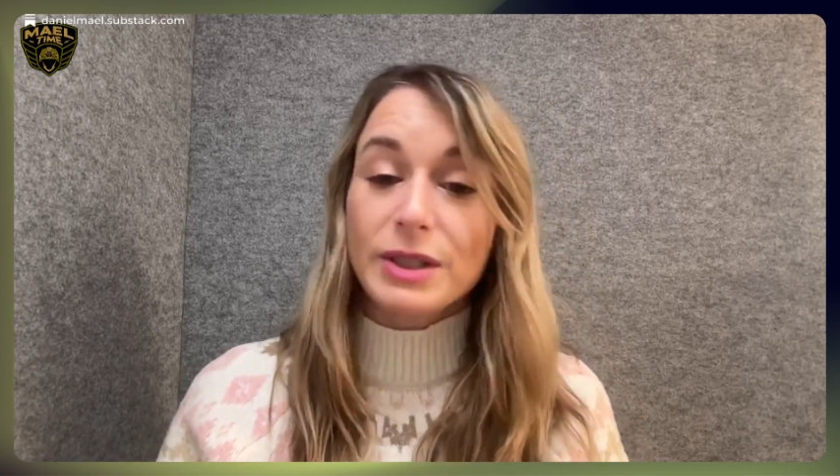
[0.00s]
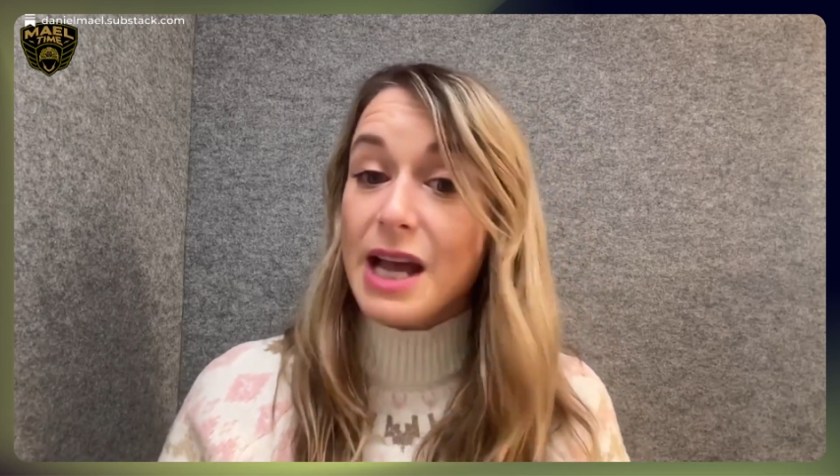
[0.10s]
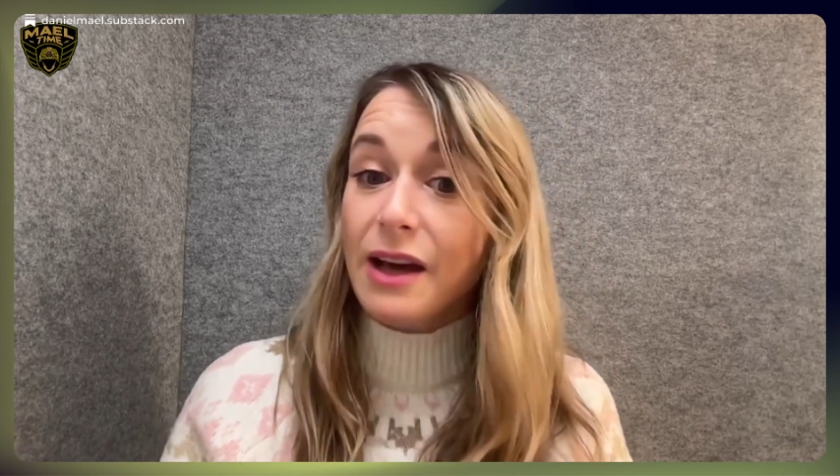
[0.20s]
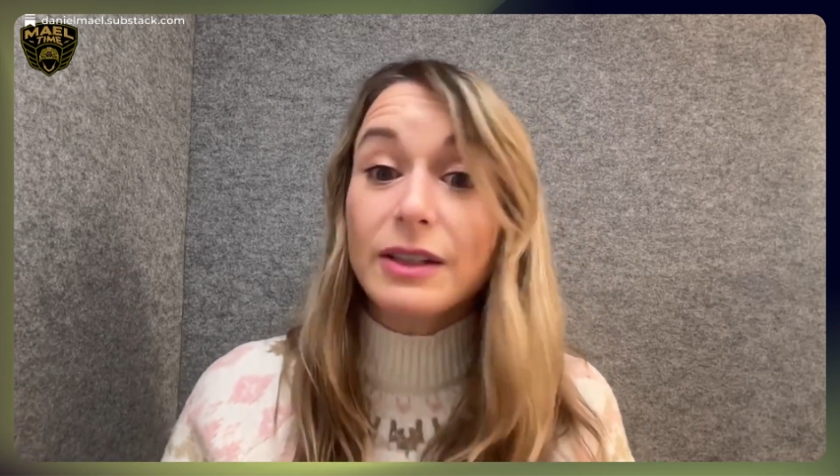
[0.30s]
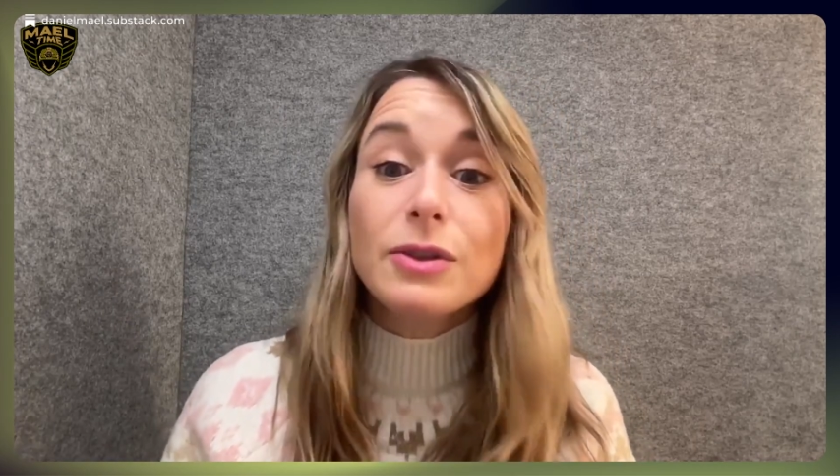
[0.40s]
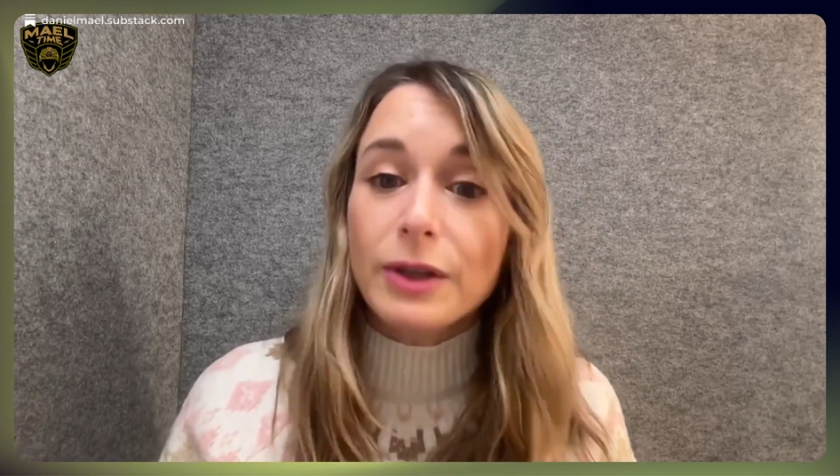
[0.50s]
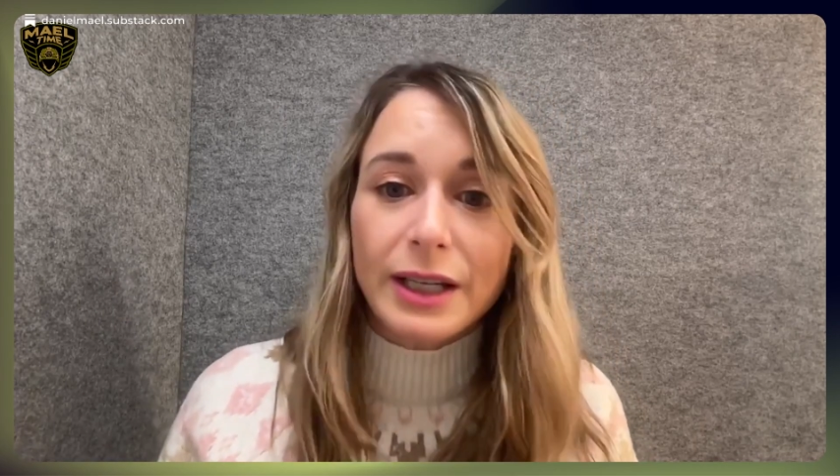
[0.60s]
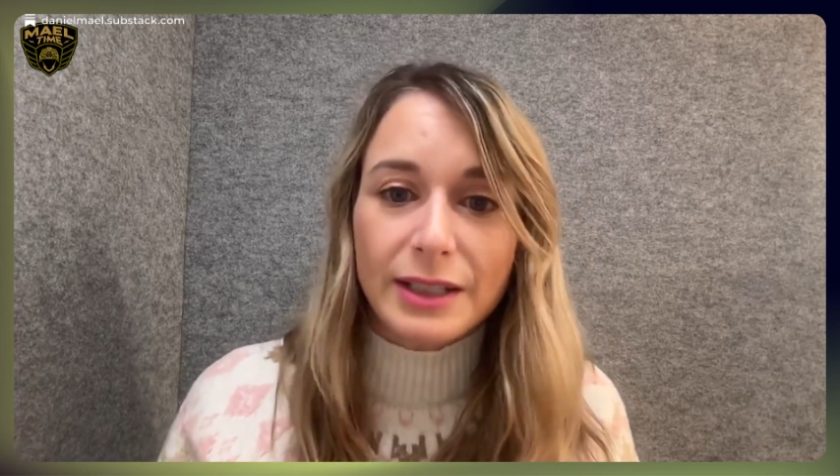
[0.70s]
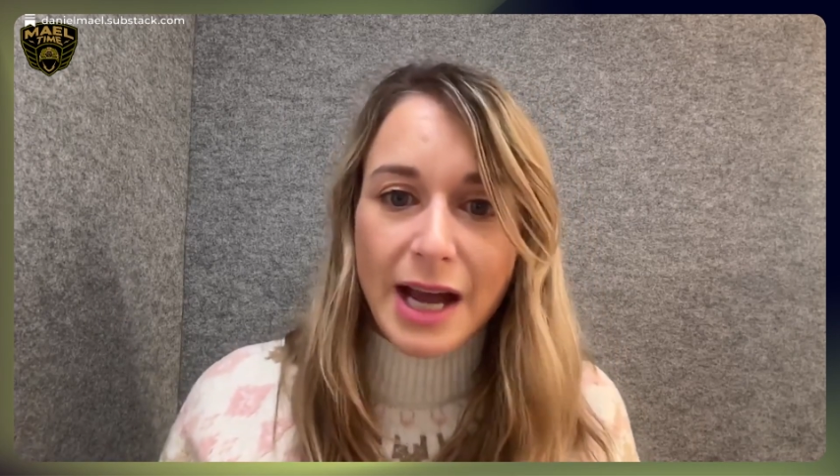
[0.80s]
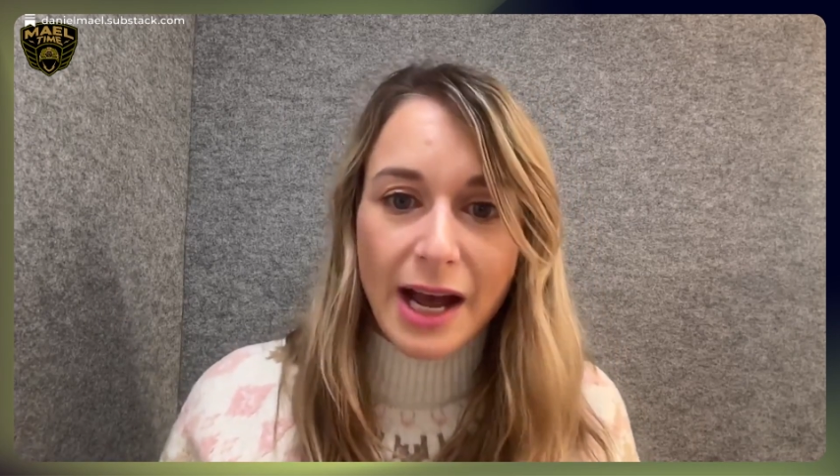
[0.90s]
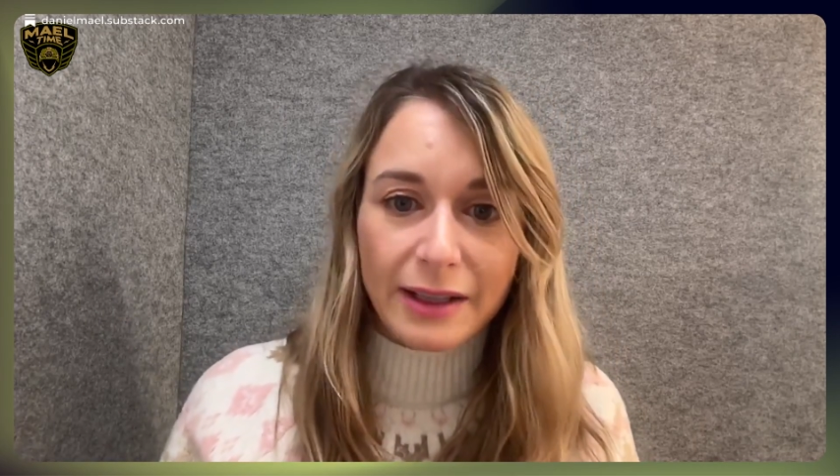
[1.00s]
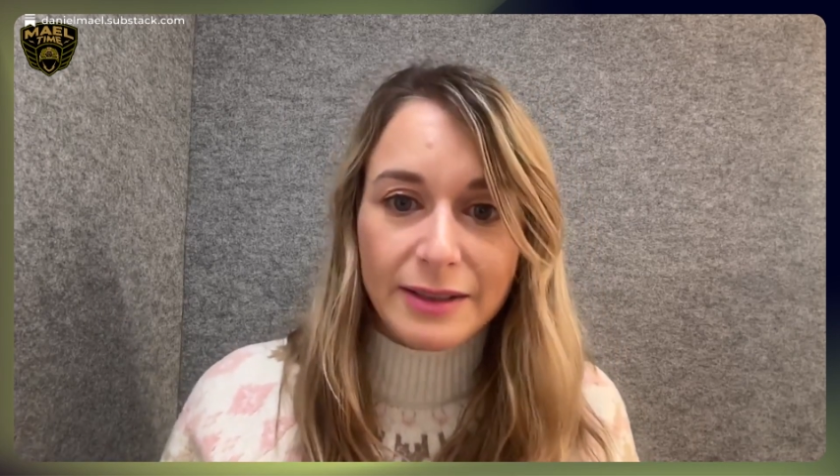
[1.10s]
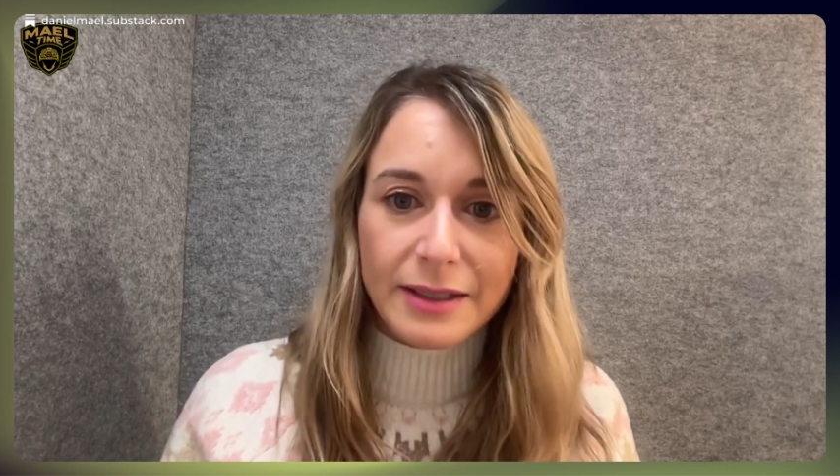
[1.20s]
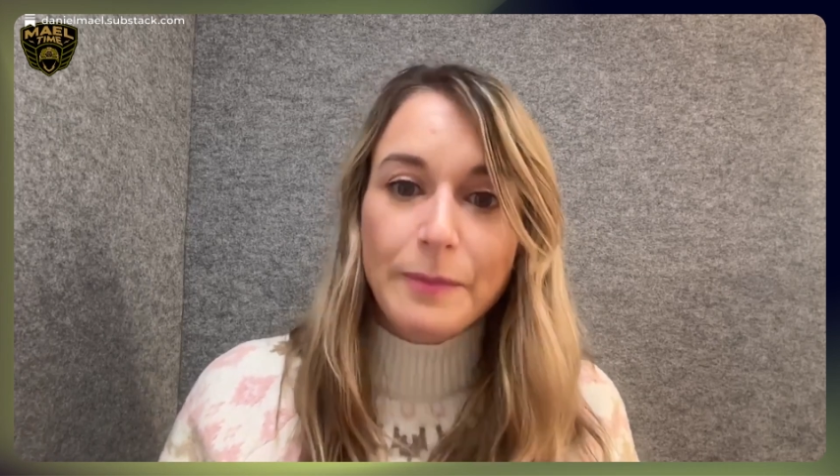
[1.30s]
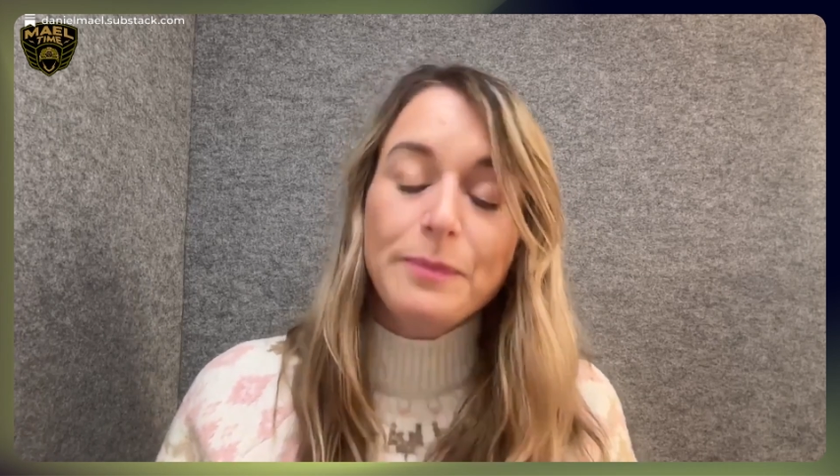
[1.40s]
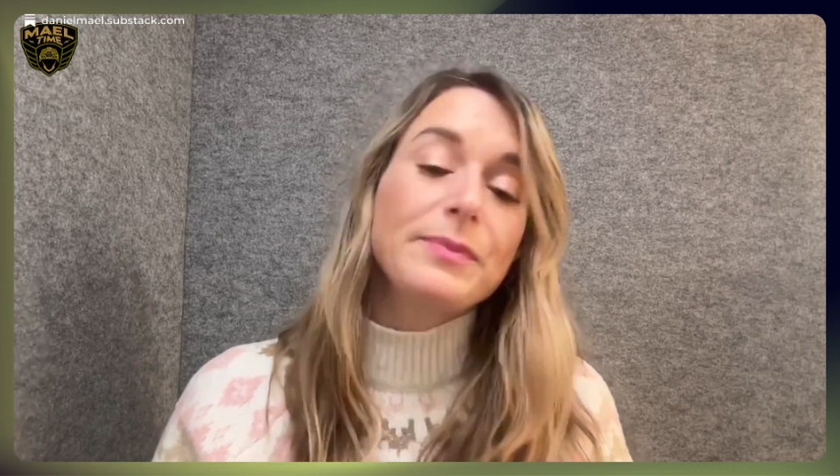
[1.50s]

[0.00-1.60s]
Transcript: retaliatory attacks.